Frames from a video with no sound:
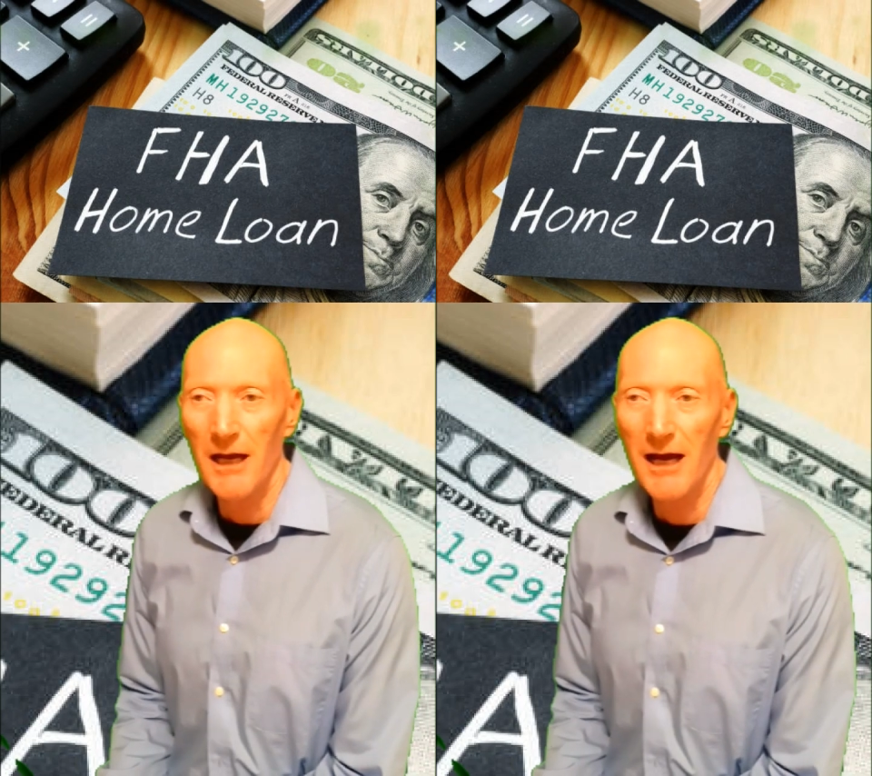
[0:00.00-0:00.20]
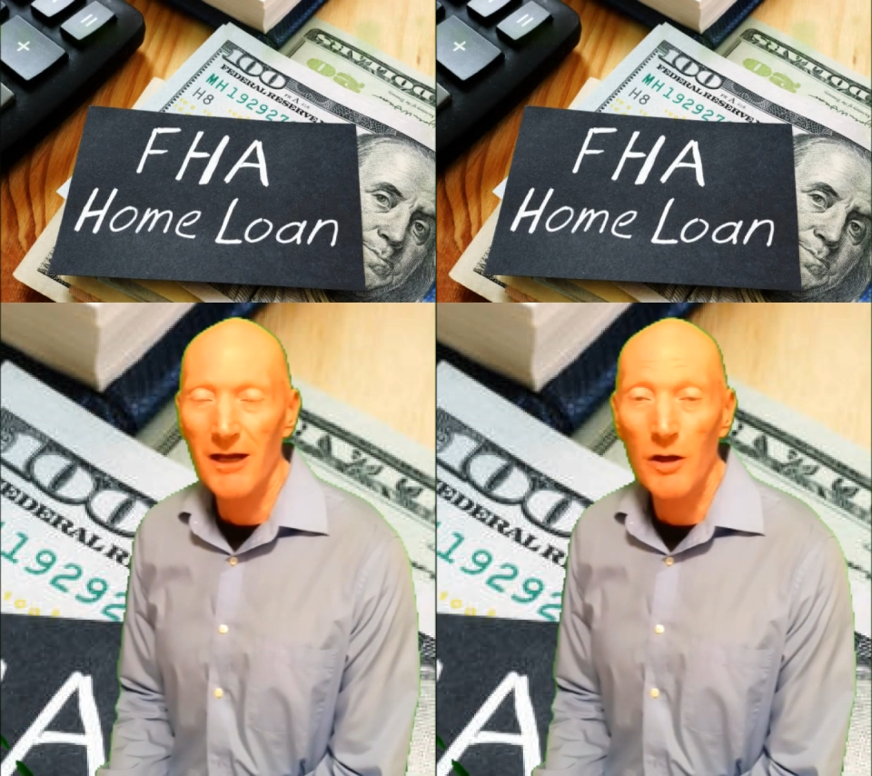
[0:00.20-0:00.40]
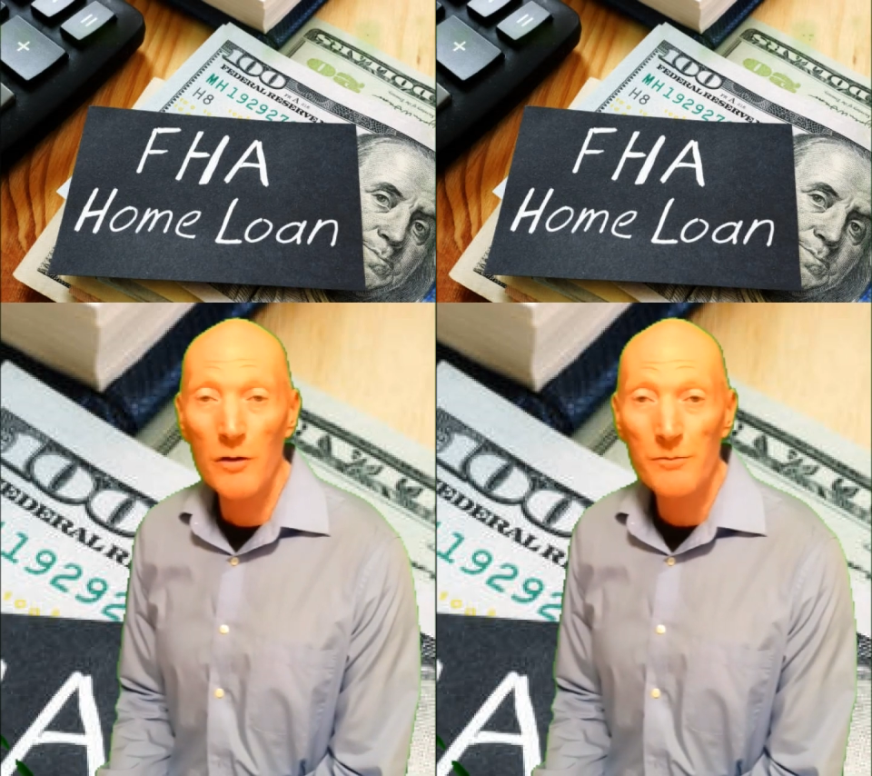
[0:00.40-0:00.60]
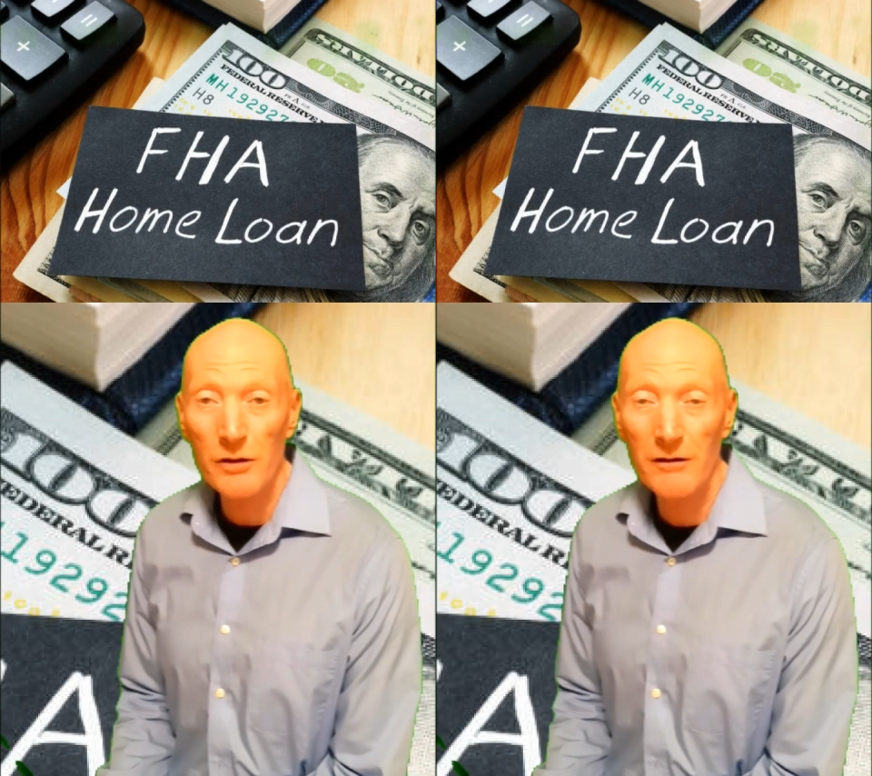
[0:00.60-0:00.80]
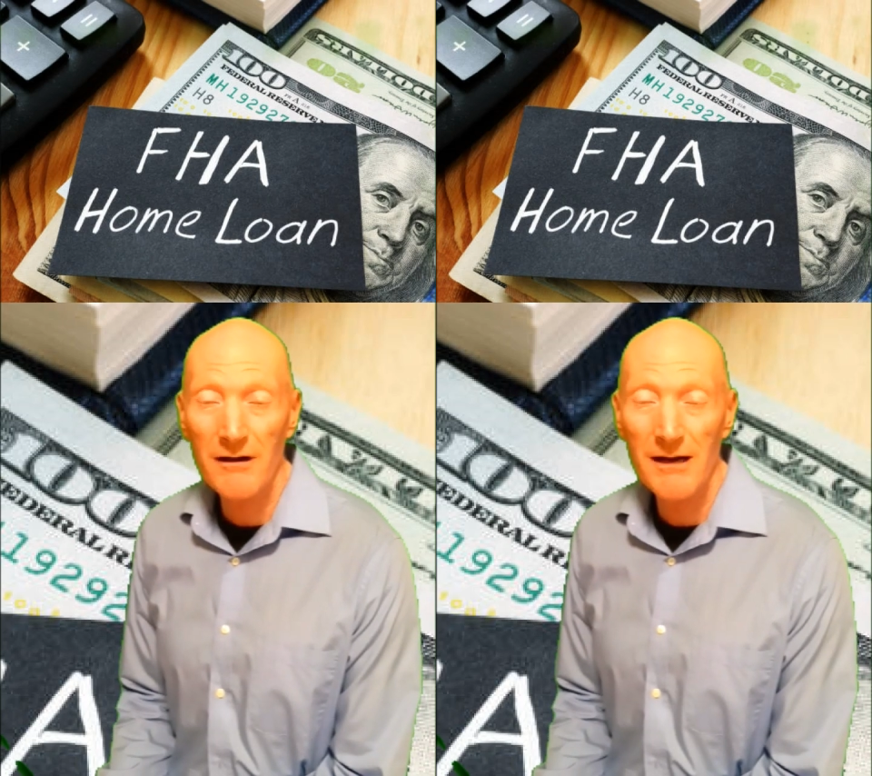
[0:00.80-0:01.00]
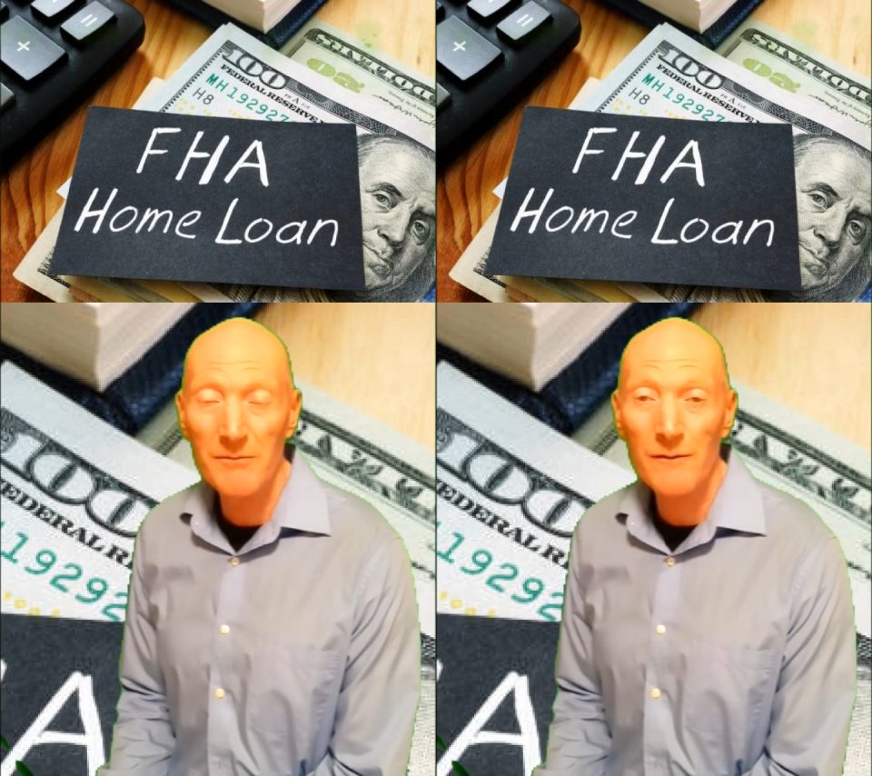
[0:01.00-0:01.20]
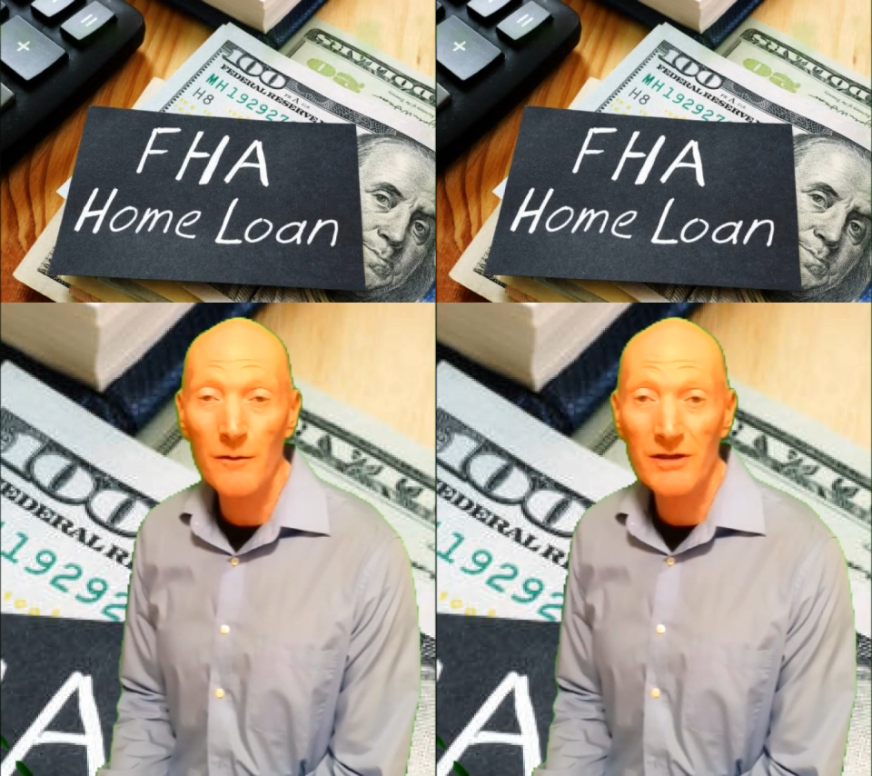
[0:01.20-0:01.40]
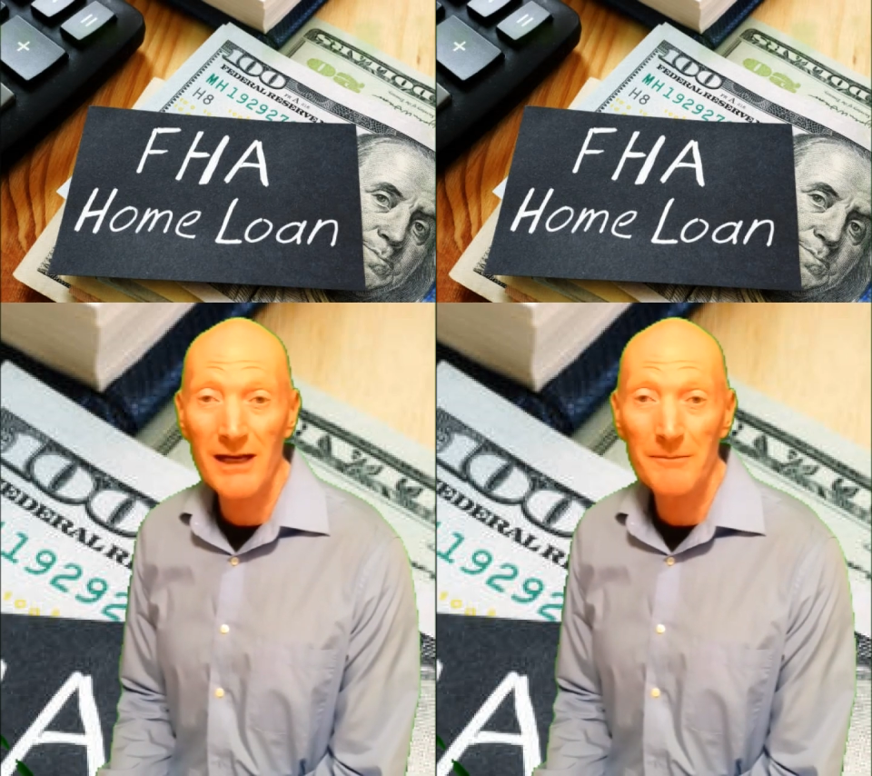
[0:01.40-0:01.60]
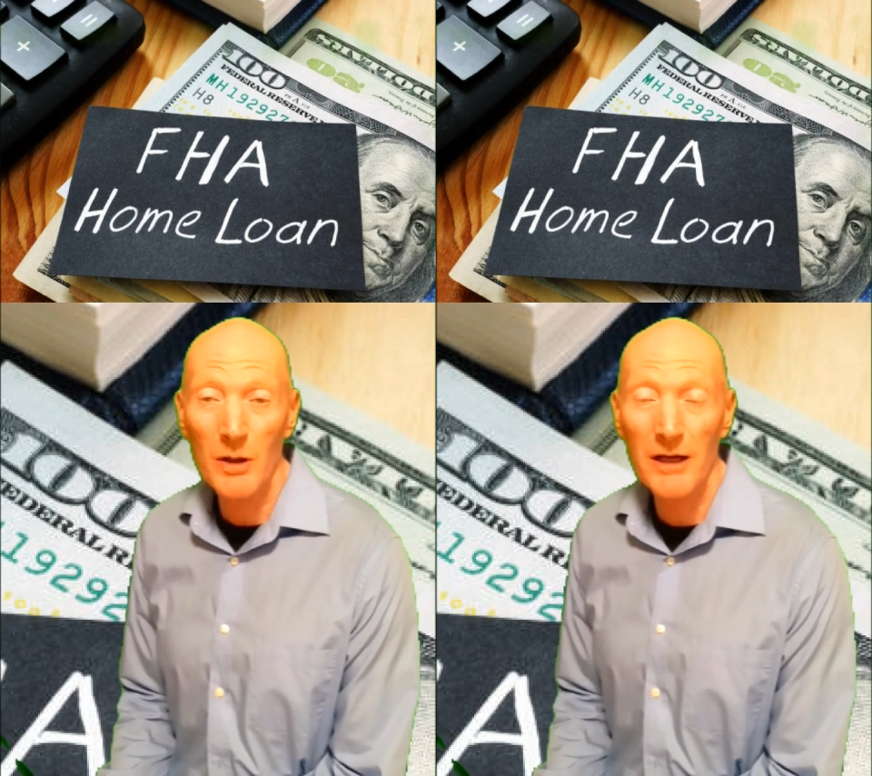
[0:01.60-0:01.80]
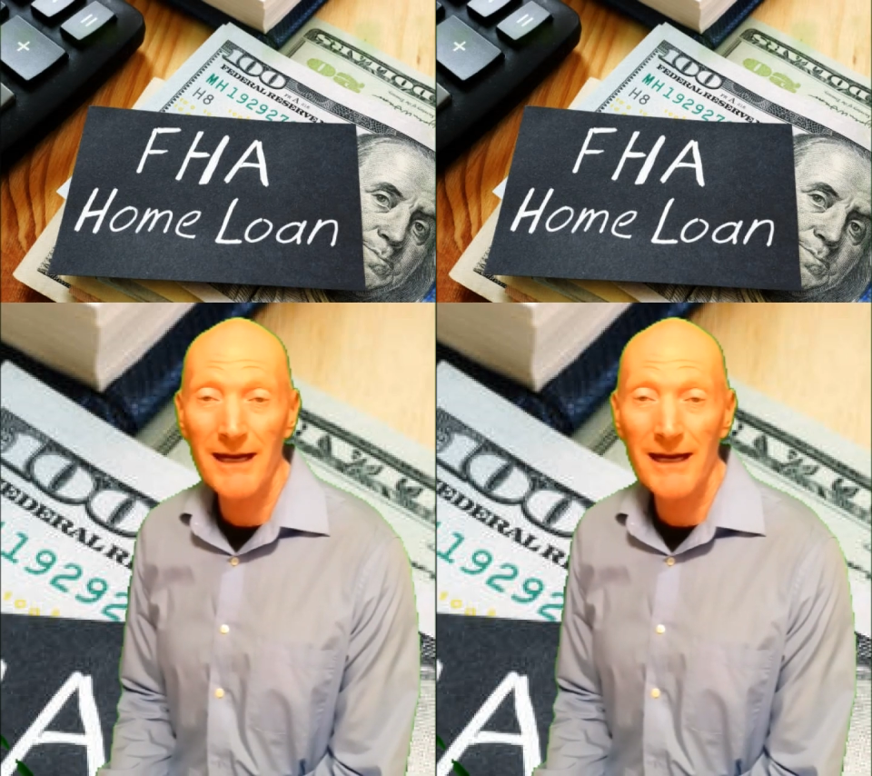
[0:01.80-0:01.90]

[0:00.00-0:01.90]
loan programs, for example,